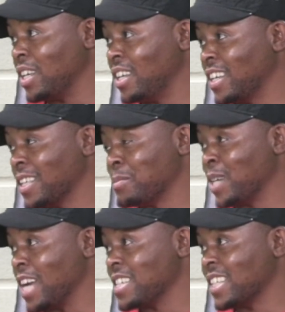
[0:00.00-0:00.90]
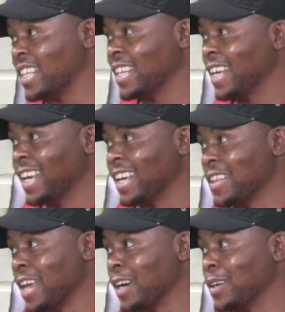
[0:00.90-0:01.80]
them nicely,
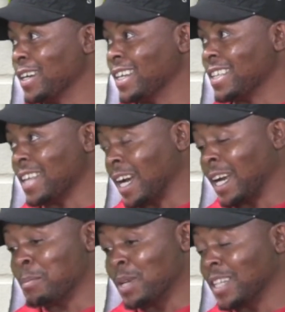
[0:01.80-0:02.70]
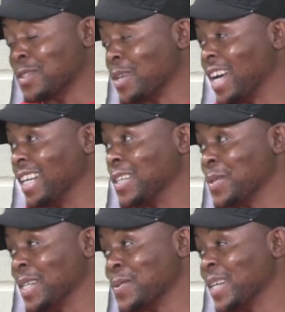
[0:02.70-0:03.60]
they are coming to NARETU,
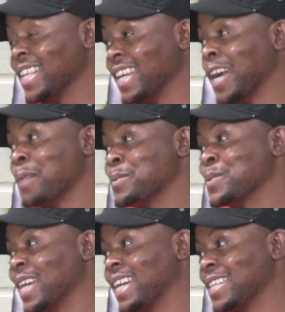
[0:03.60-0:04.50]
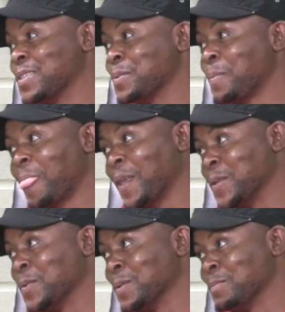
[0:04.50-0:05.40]
and when they come to NARETU,
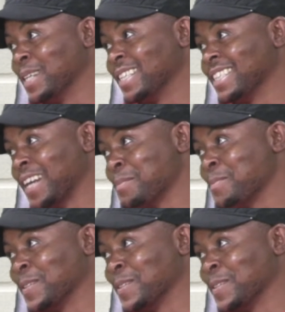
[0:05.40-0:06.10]
you will be in trouble.